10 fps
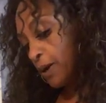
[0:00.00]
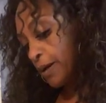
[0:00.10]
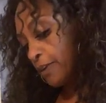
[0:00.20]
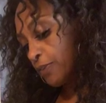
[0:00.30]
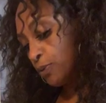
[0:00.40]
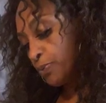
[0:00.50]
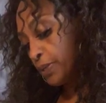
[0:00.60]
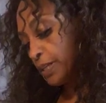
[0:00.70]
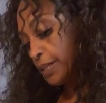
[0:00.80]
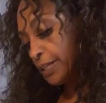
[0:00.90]
however you
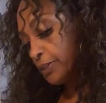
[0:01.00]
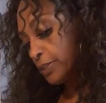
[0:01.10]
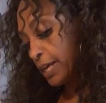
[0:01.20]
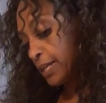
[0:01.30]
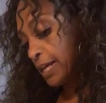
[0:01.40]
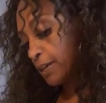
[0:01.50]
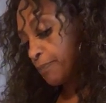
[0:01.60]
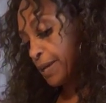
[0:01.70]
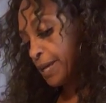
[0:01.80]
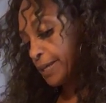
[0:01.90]
put it in here, it's kind of like
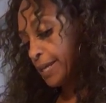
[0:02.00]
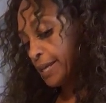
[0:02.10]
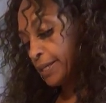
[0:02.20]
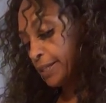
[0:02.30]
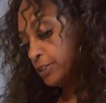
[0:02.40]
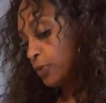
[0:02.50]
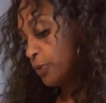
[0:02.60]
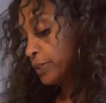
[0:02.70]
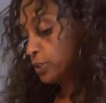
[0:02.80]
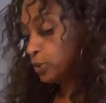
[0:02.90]
a pancake. It's
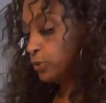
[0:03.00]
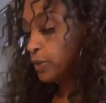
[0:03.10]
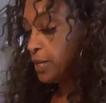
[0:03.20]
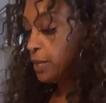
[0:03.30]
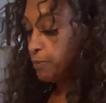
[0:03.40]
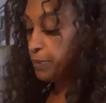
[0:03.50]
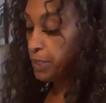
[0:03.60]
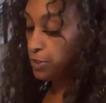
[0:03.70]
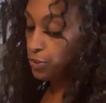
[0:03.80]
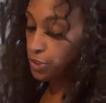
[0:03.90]
going to
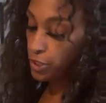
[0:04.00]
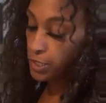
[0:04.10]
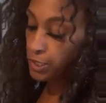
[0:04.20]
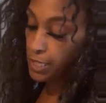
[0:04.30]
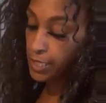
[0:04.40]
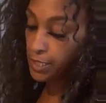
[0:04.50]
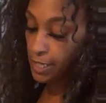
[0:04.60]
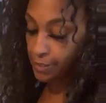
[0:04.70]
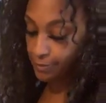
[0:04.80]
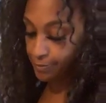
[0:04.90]
be just like
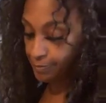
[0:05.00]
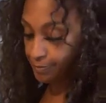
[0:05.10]
that.